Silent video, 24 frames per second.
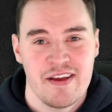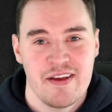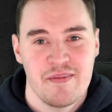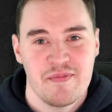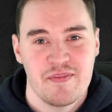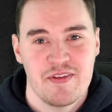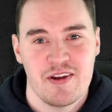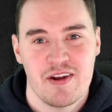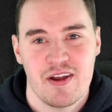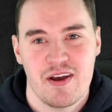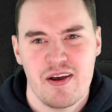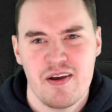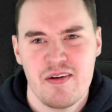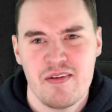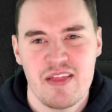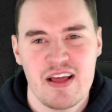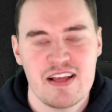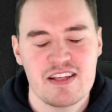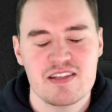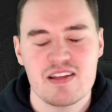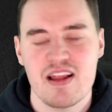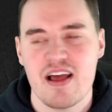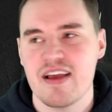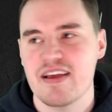You know,
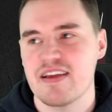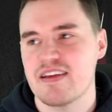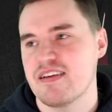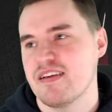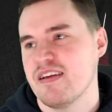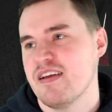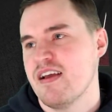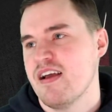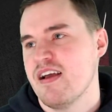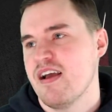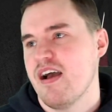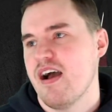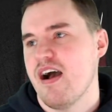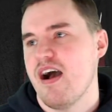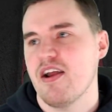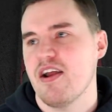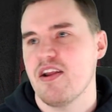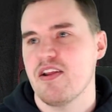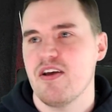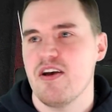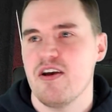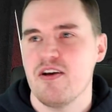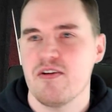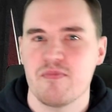that's like, I
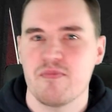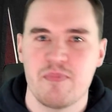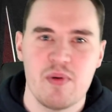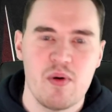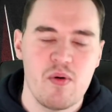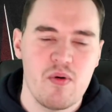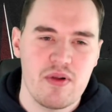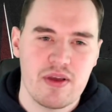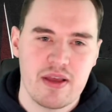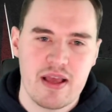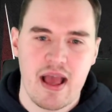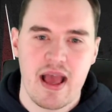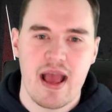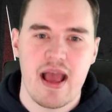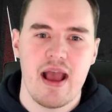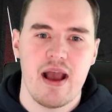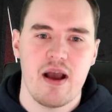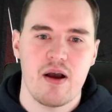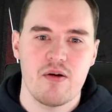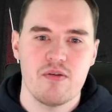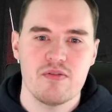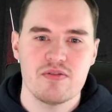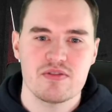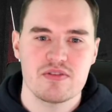don't know, building a
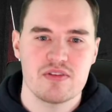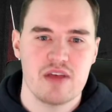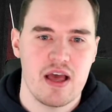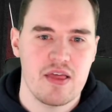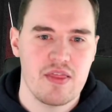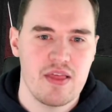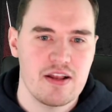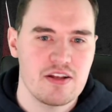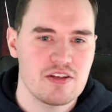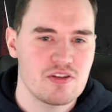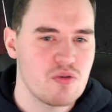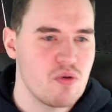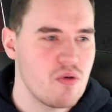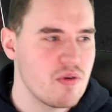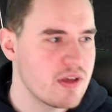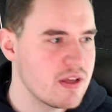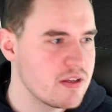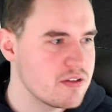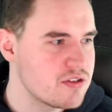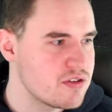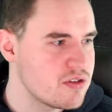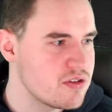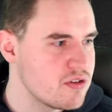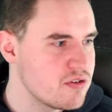house and then
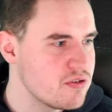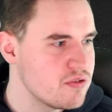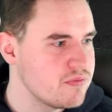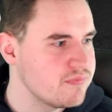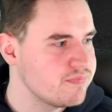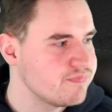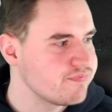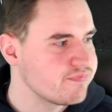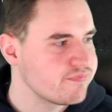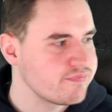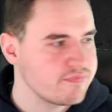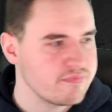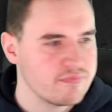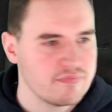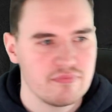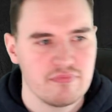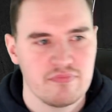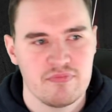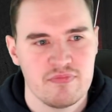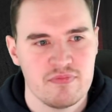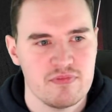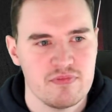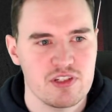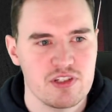talking to
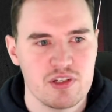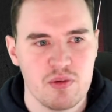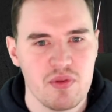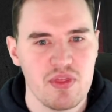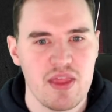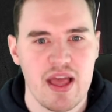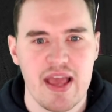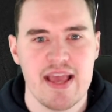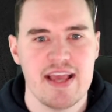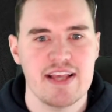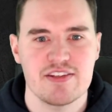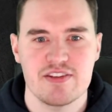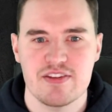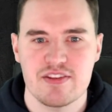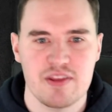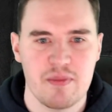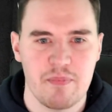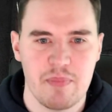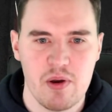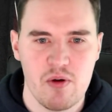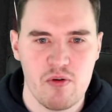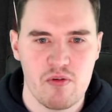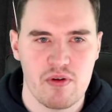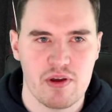someone that isn't the
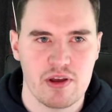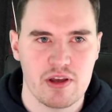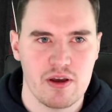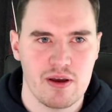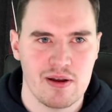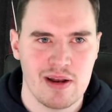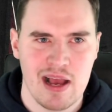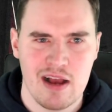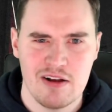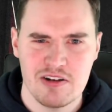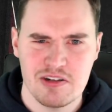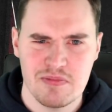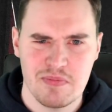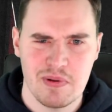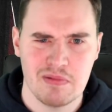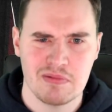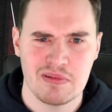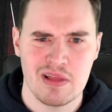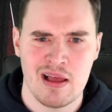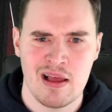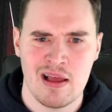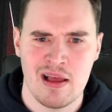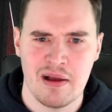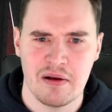builder and going, how'd you build
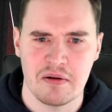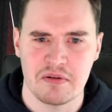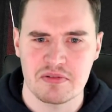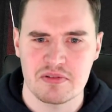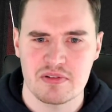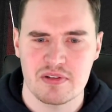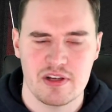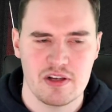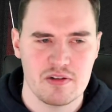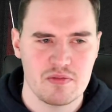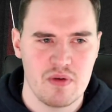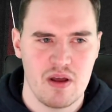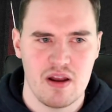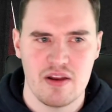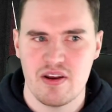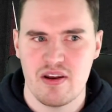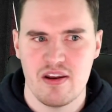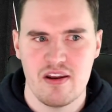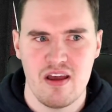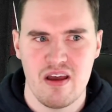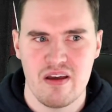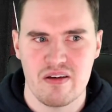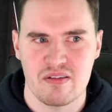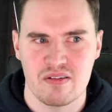that house? He goes, well, I don't
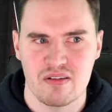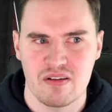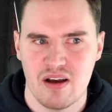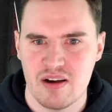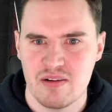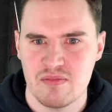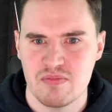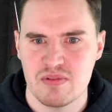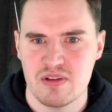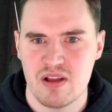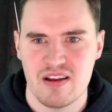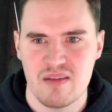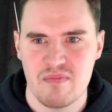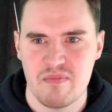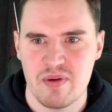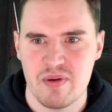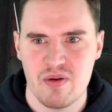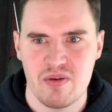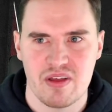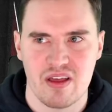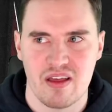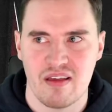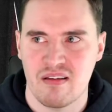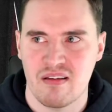know. I didn't
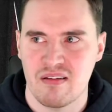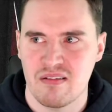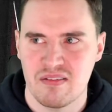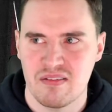build it.